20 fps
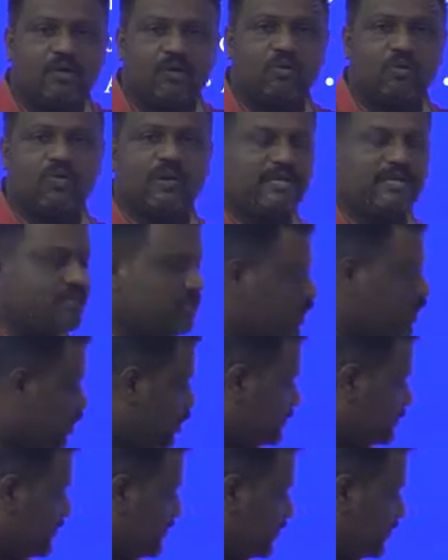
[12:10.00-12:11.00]
1
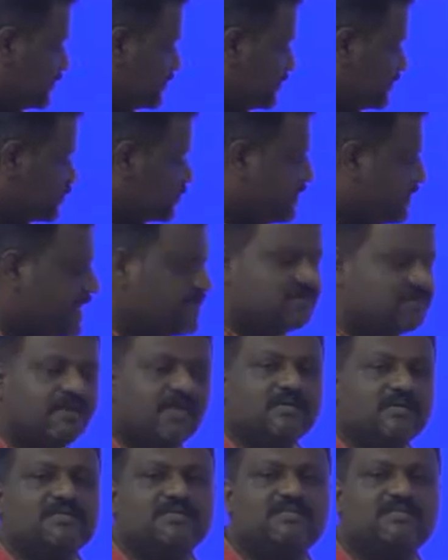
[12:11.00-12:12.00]
kilobyte of space
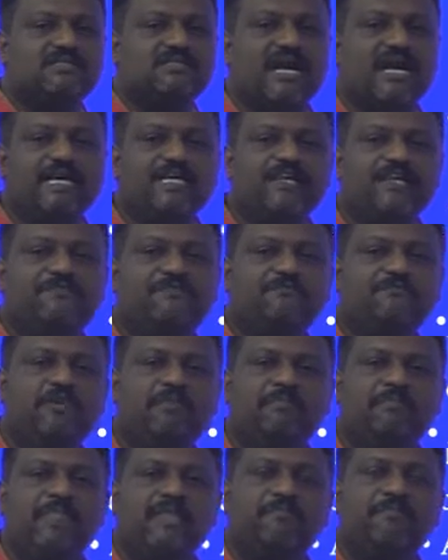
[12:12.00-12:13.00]
starting
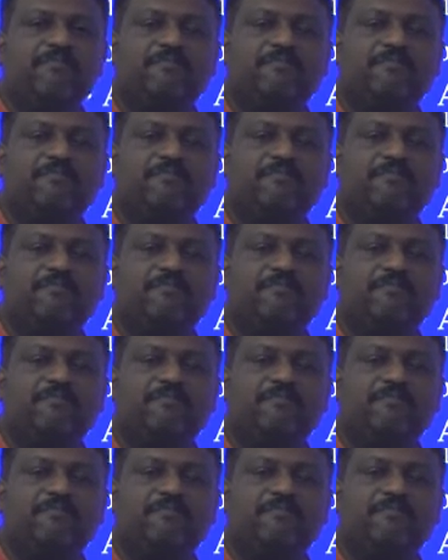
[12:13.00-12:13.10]
from